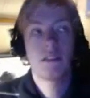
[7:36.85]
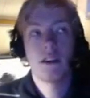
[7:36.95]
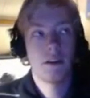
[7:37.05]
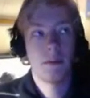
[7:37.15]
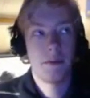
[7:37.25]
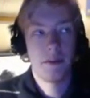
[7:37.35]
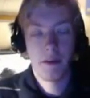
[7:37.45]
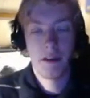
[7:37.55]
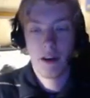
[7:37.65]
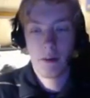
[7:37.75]
Can't come up with
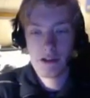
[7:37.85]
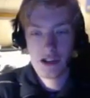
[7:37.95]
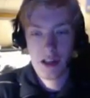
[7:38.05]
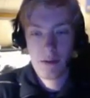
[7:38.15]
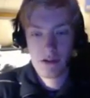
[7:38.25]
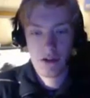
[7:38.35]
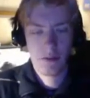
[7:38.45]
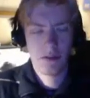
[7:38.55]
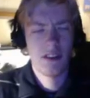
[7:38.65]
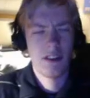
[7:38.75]
a Dark Magician that was
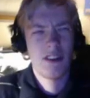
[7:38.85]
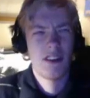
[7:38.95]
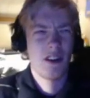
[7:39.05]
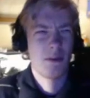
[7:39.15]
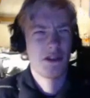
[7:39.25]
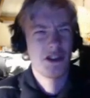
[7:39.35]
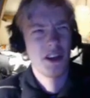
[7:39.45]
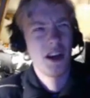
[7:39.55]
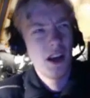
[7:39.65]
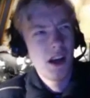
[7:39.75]
normal. Not a Dark Magician.